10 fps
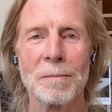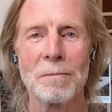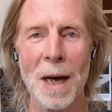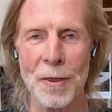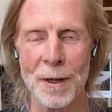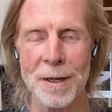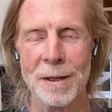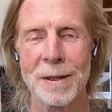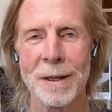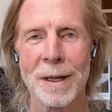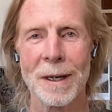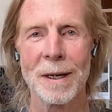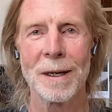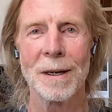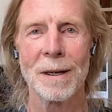method
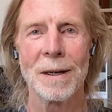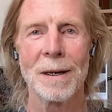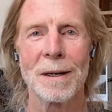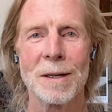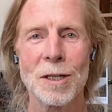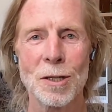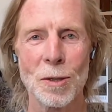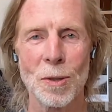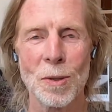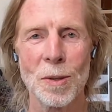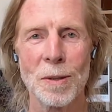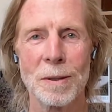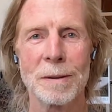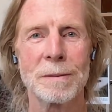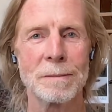to